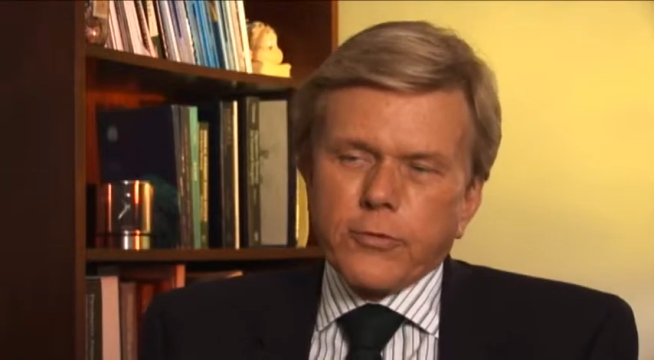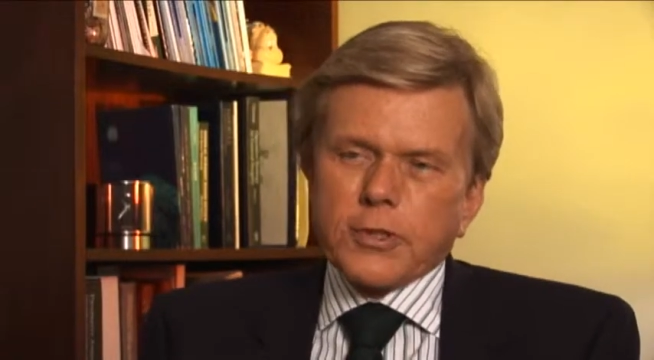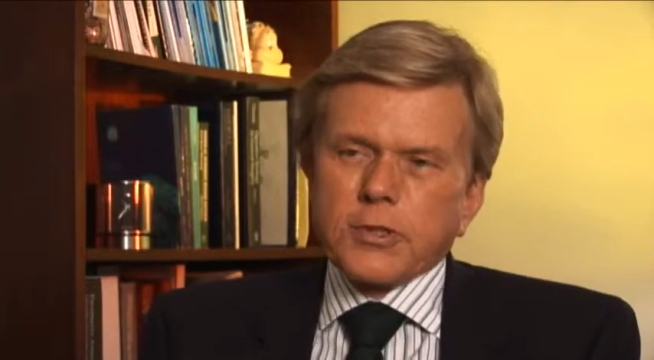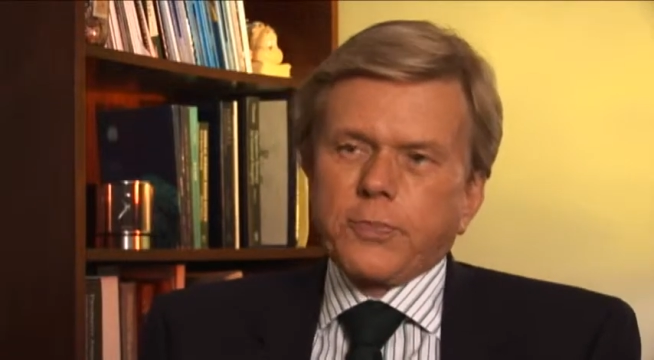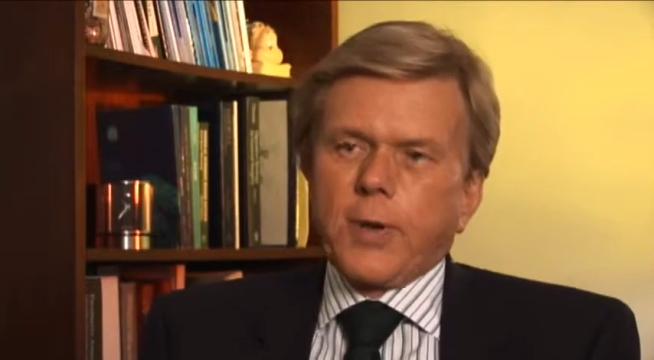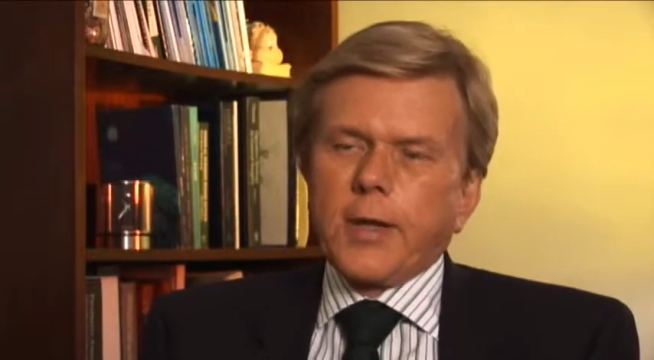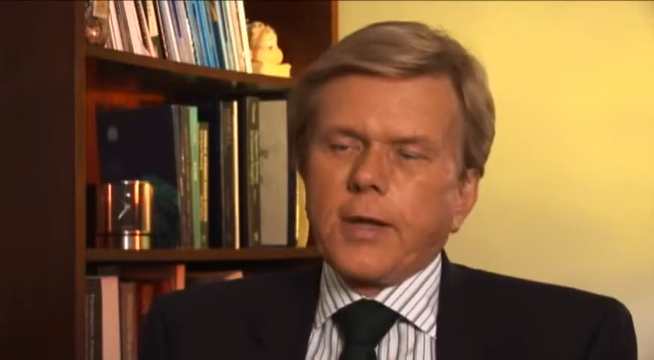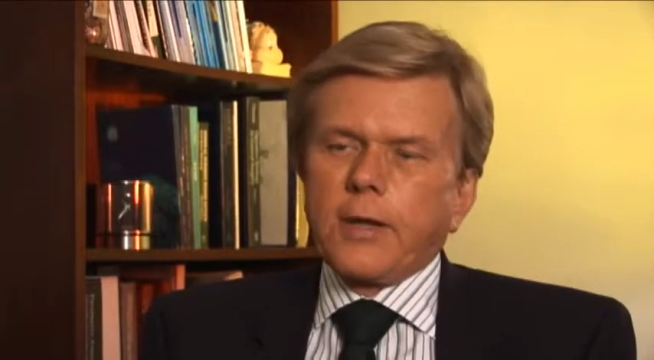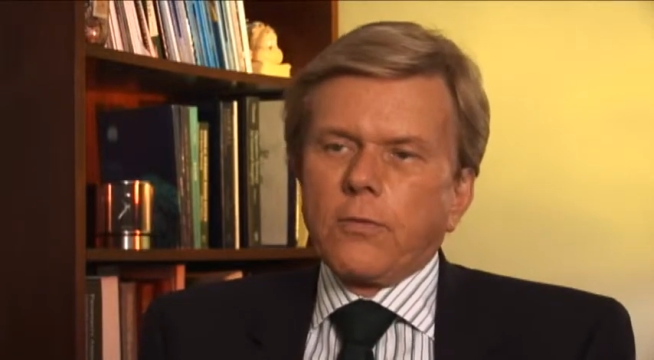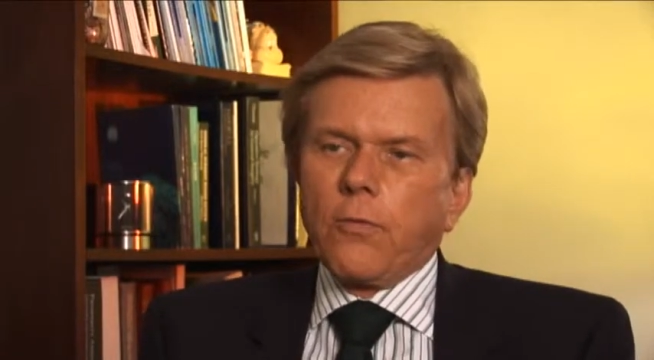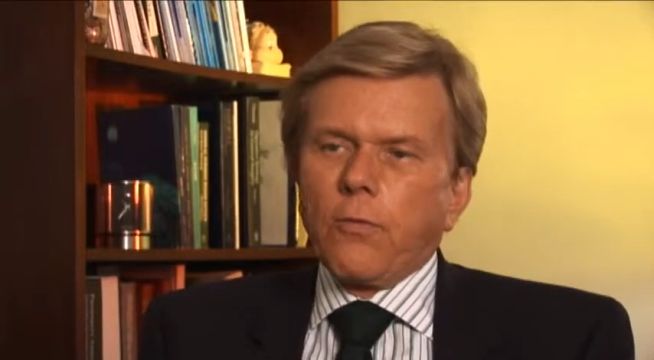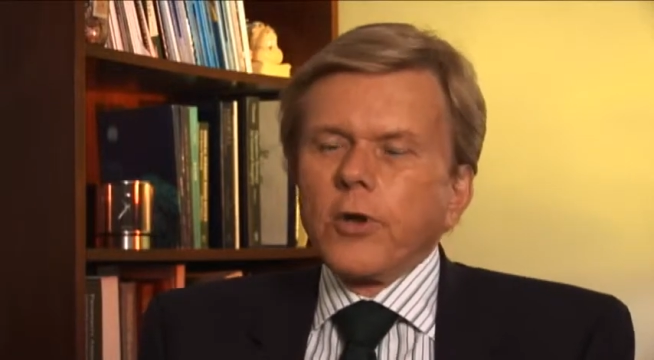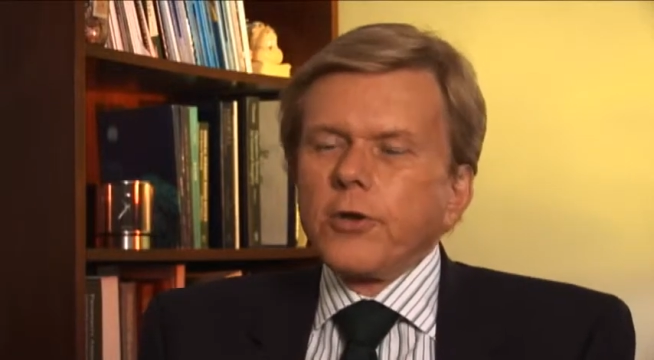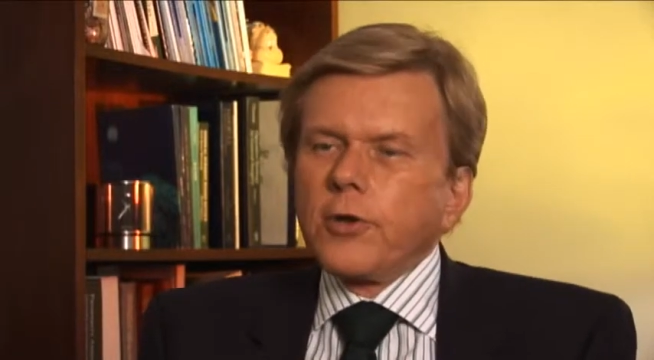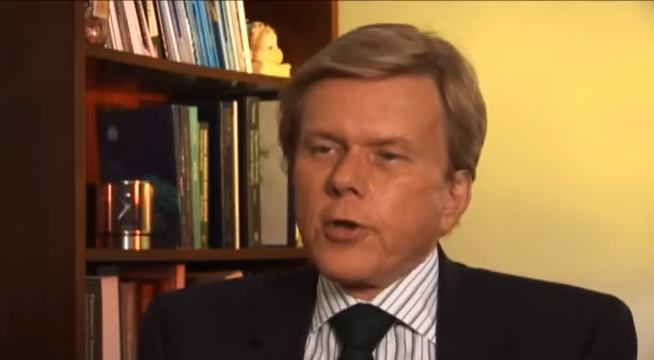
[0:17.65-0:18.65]
explain
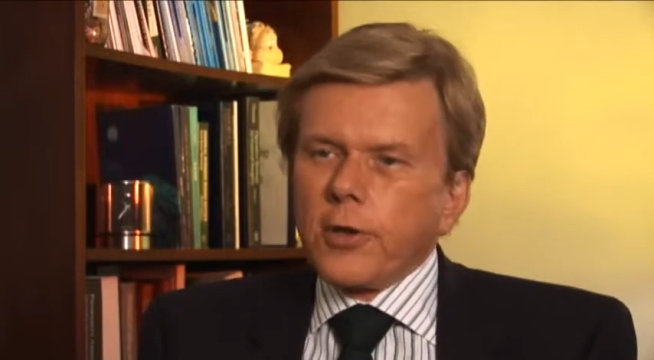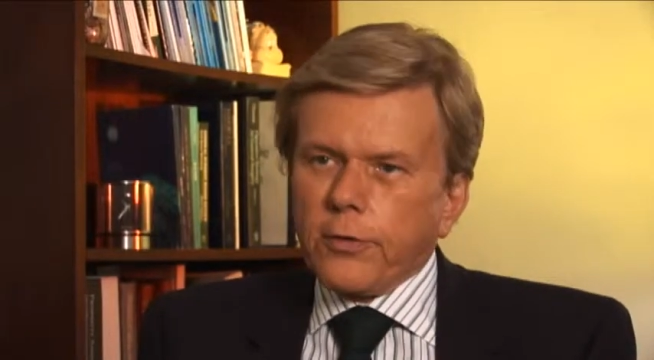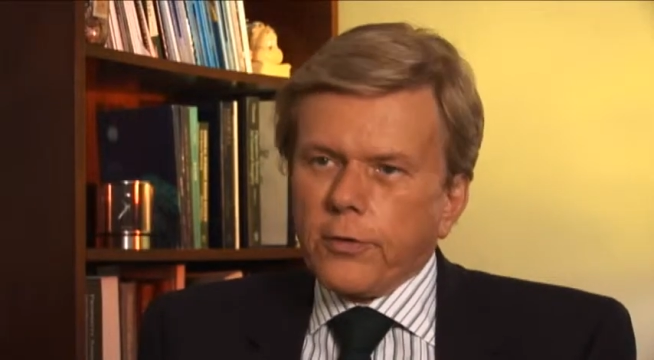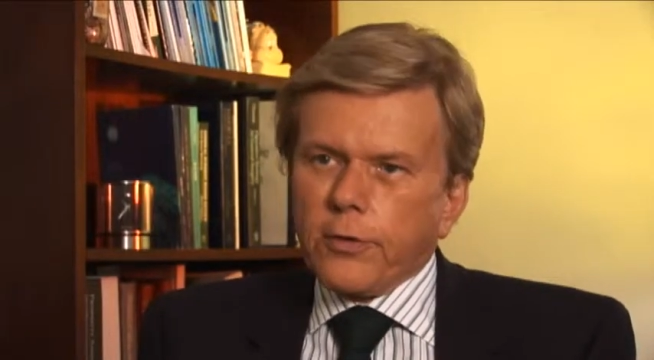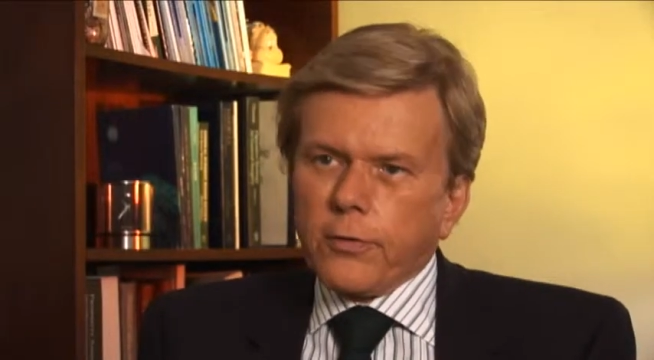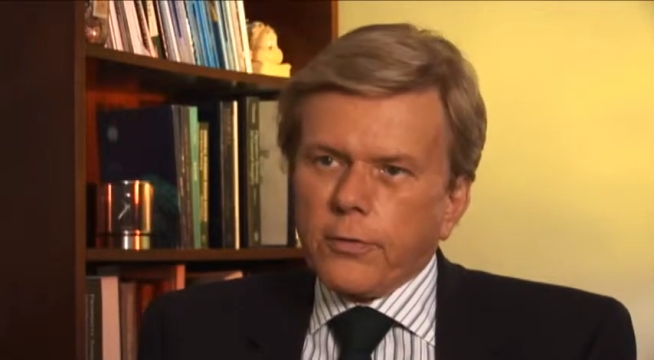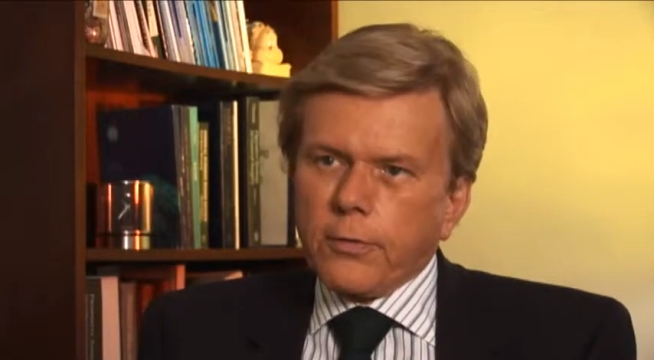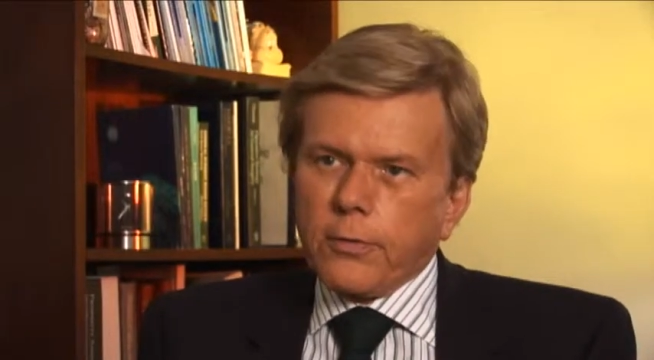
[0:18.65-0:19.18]
what you can do.